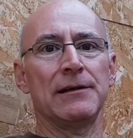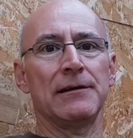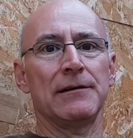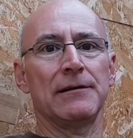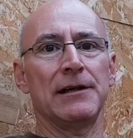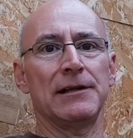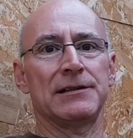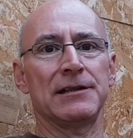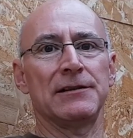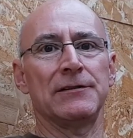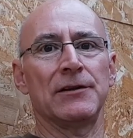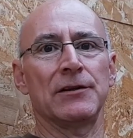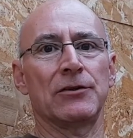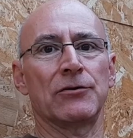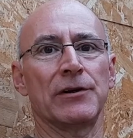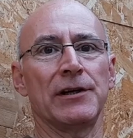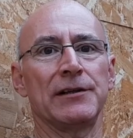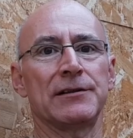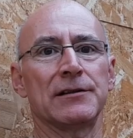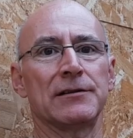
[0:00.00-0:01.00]
hitting the
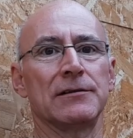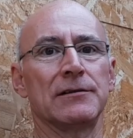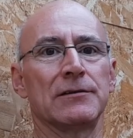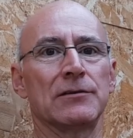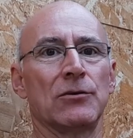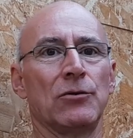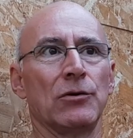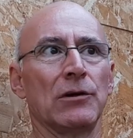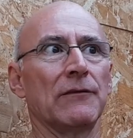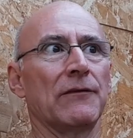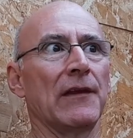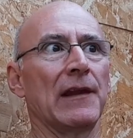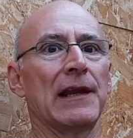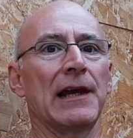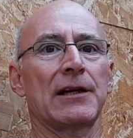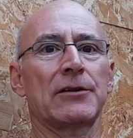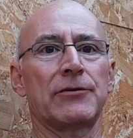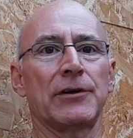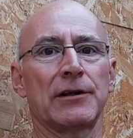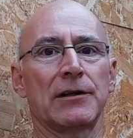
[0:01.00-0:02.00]
grid and all of the
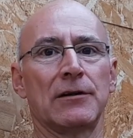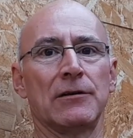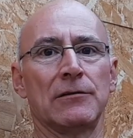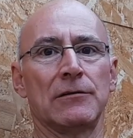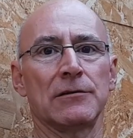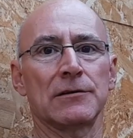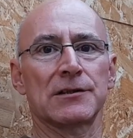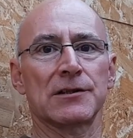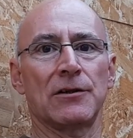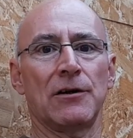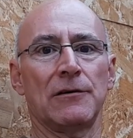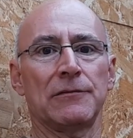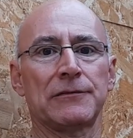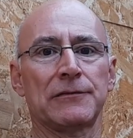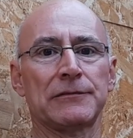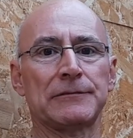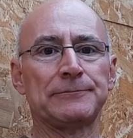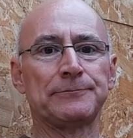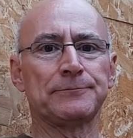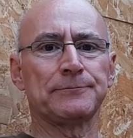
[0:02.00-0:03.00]
electric goes
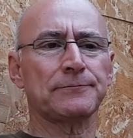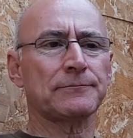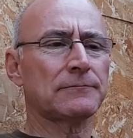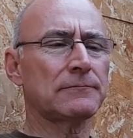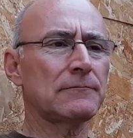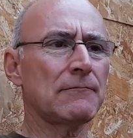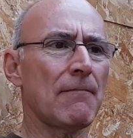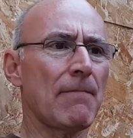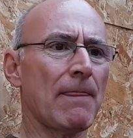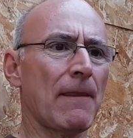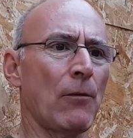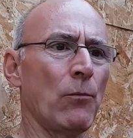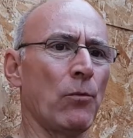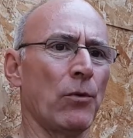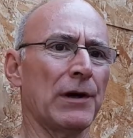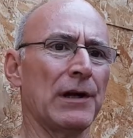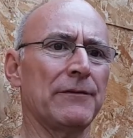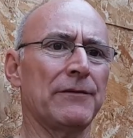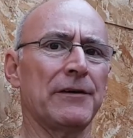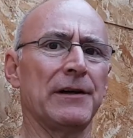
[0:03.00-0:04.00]
off,
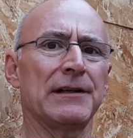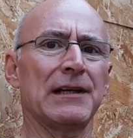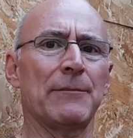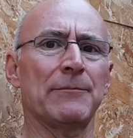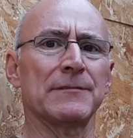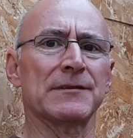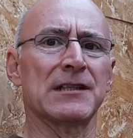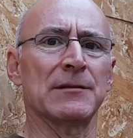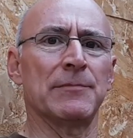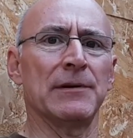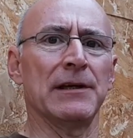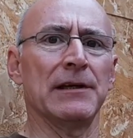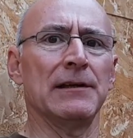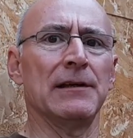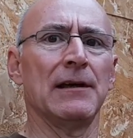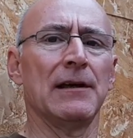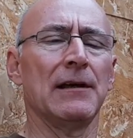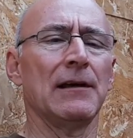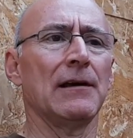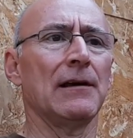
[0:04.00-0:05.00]
whatever it happens to be,
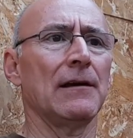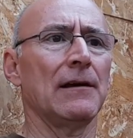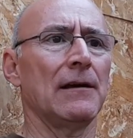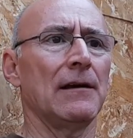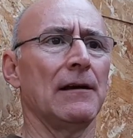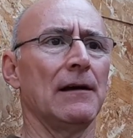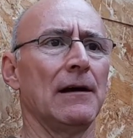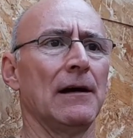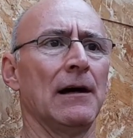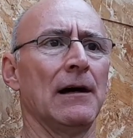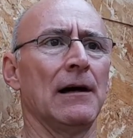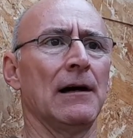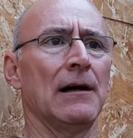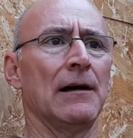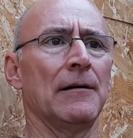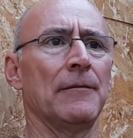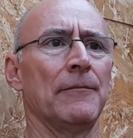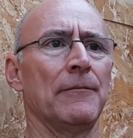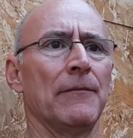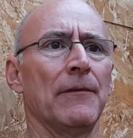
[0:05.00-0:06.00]

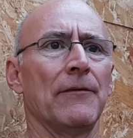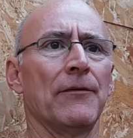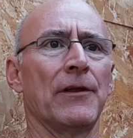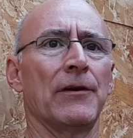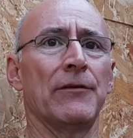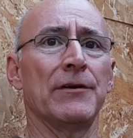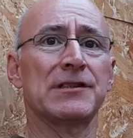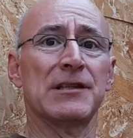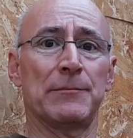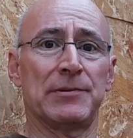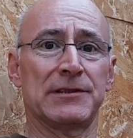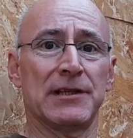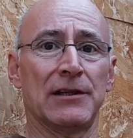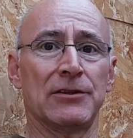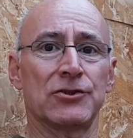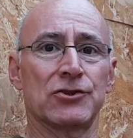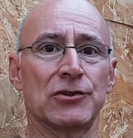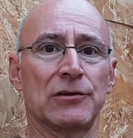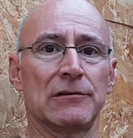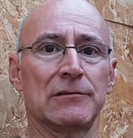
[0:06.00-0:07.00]
there is a
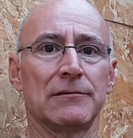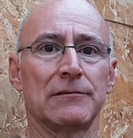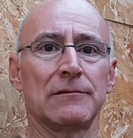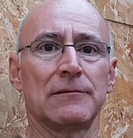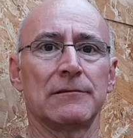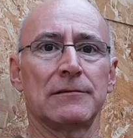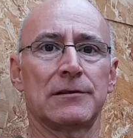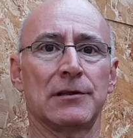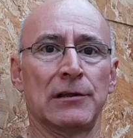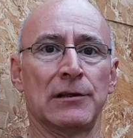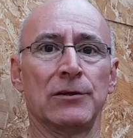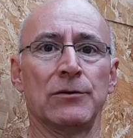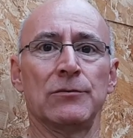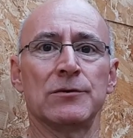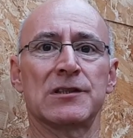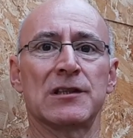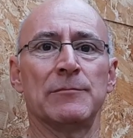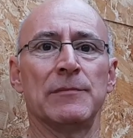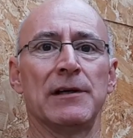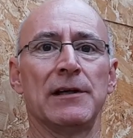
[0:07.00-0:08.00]
potential to
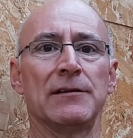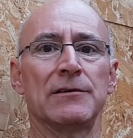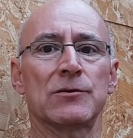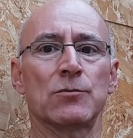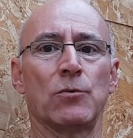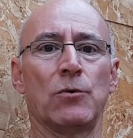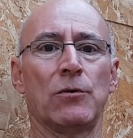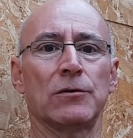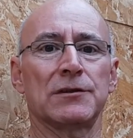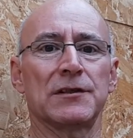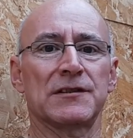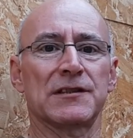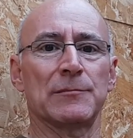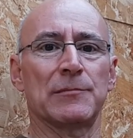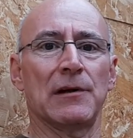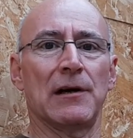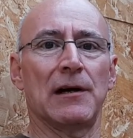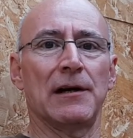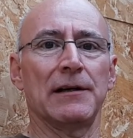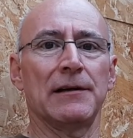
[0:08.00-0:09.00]
lose the mains water
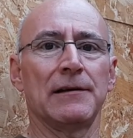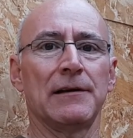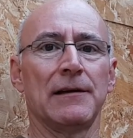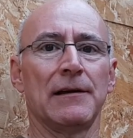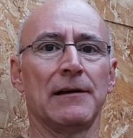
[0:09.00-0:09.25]
supply,